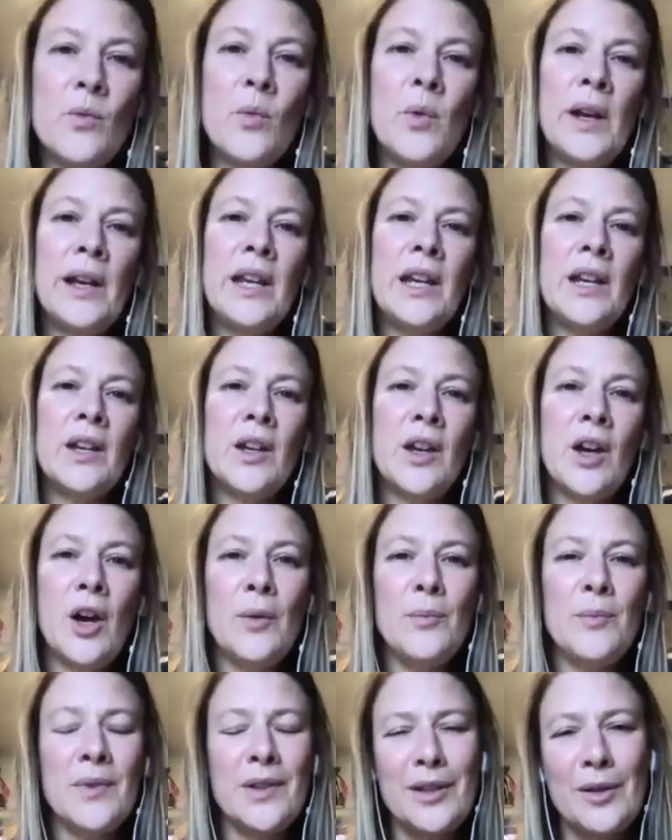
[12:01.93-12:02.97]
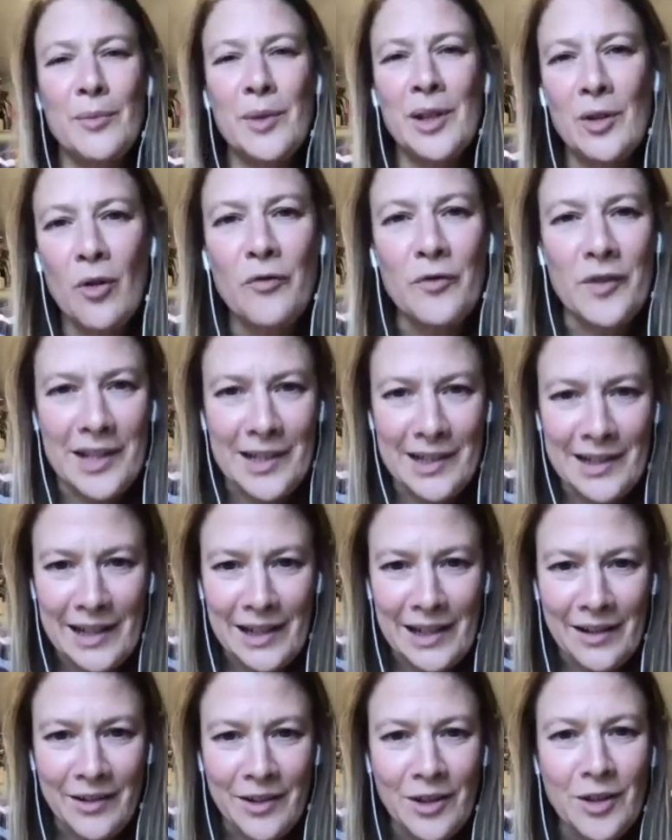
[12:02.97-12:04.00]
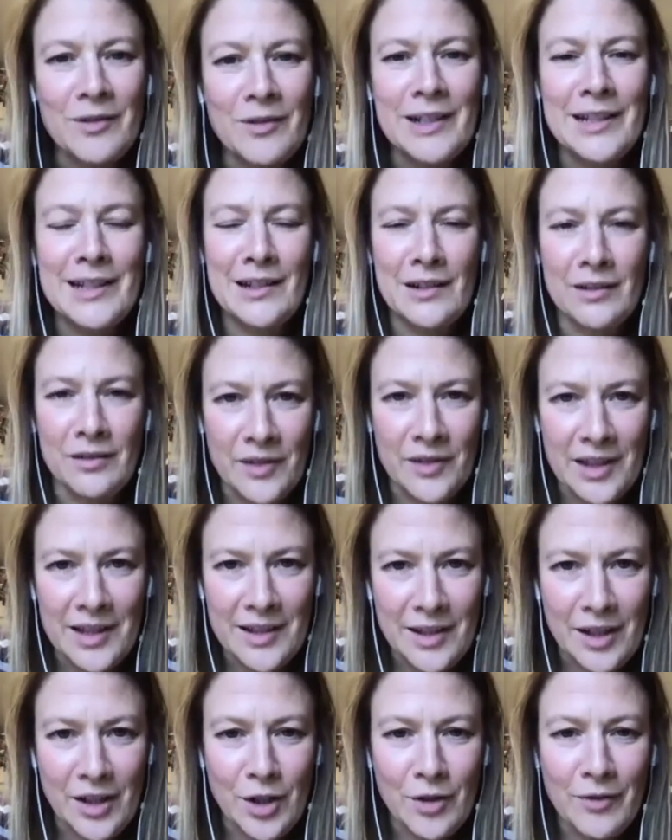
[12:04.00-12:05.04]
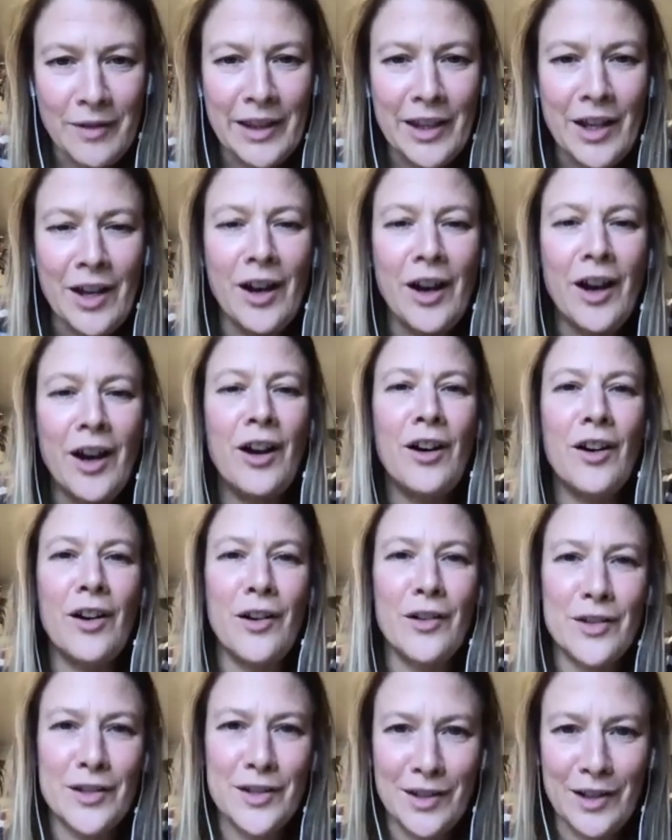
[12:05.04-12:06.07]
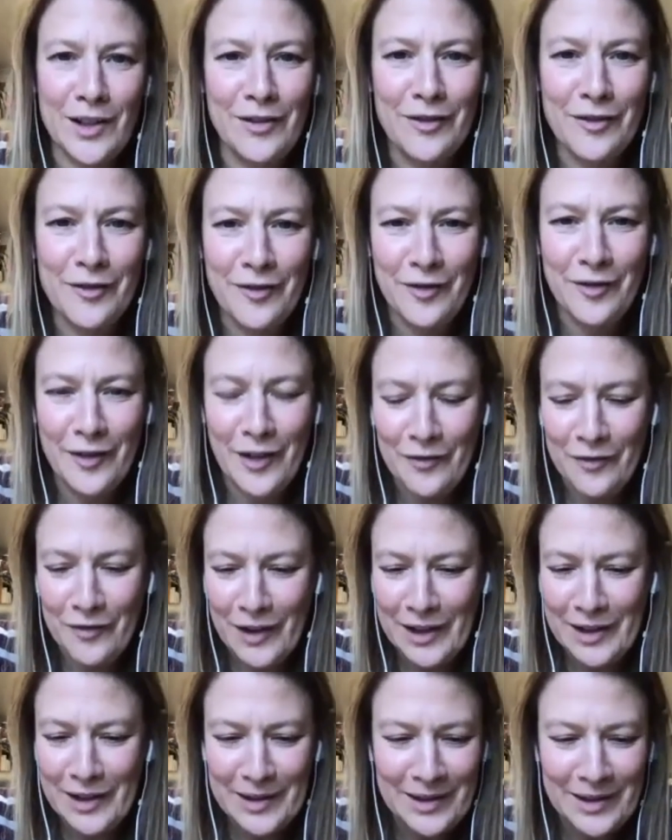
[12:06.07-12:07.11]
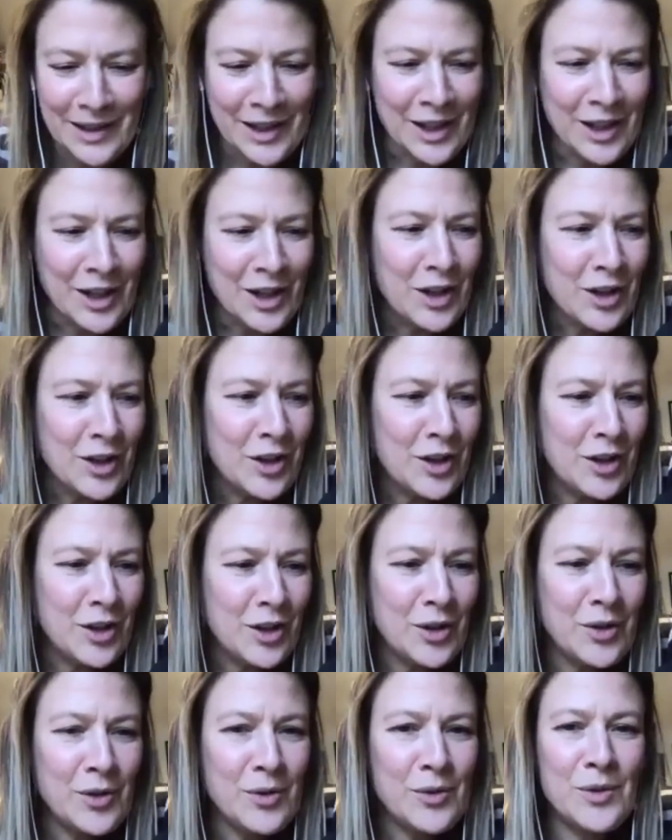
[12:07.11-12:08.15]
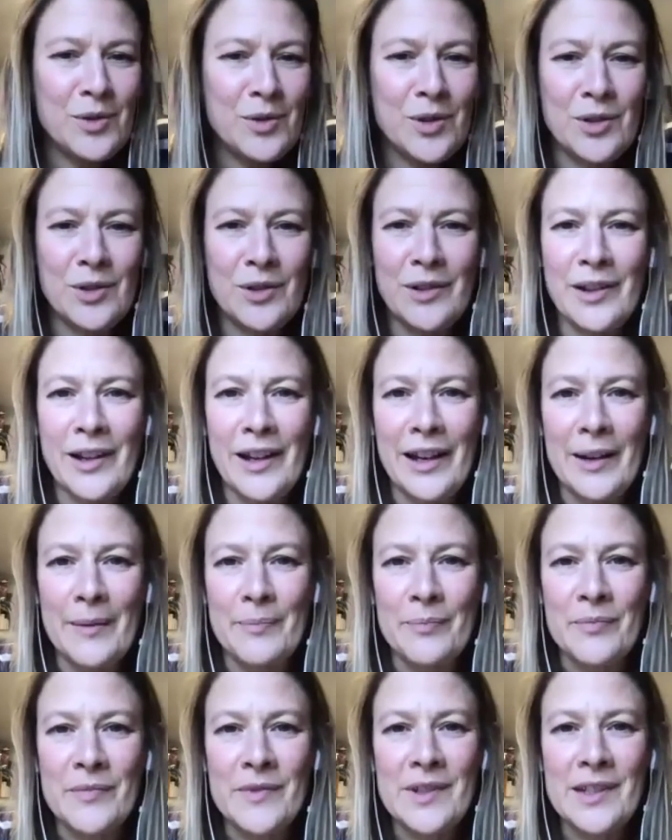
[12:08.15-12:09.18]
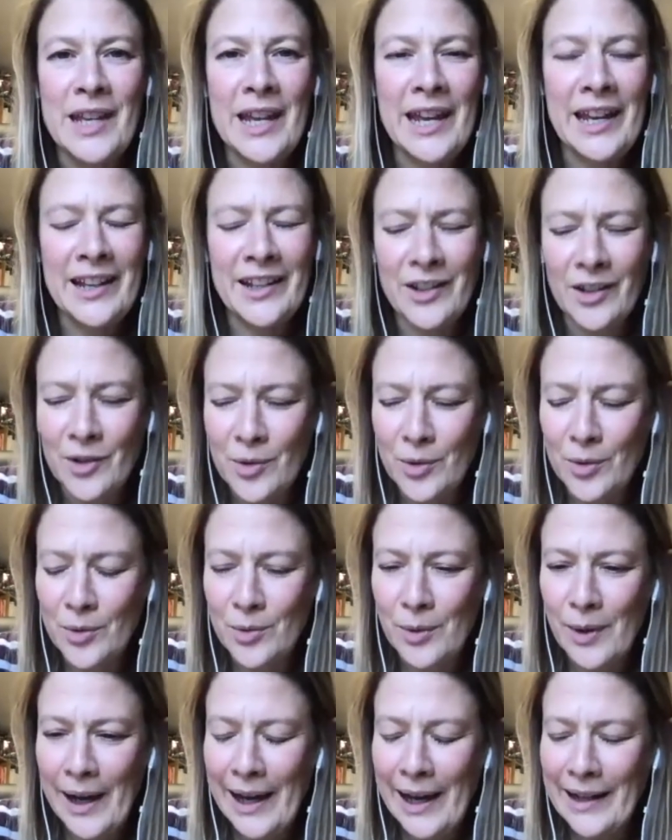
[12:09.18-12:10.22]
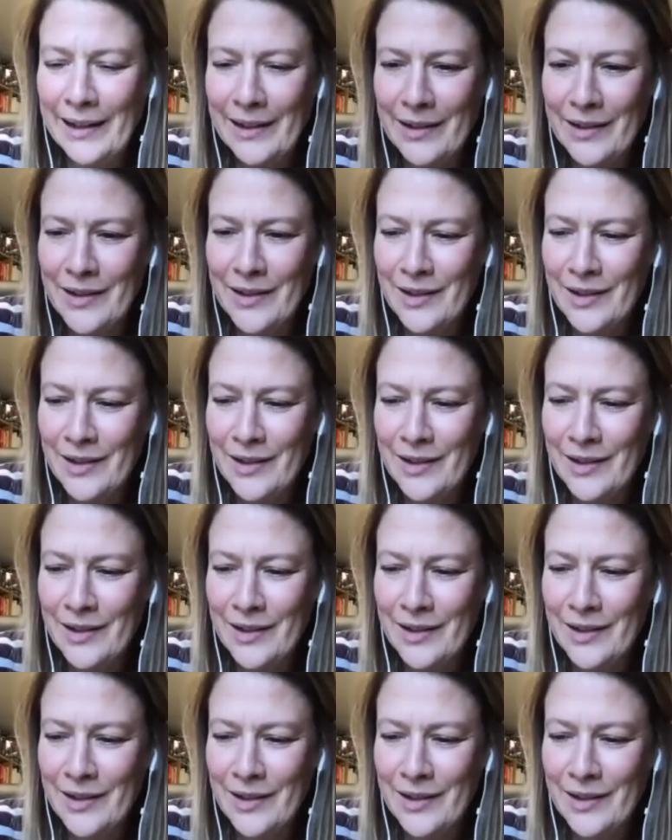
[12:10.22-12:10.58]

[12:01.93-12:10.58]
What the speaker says: it comes, I mean, obviously, you're at Silverstone, you're in the heart of this huge technical and